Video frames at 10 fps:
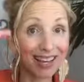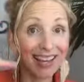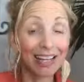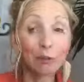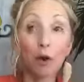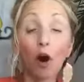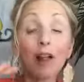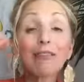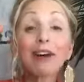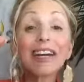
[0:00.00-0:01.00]
It's where
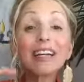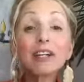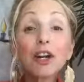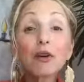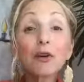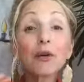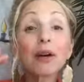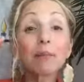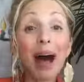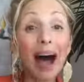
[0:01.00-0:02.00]
all of our
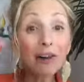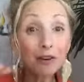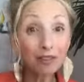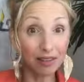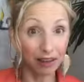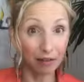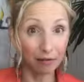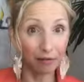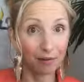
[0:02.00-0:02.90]
incongruent patterns live.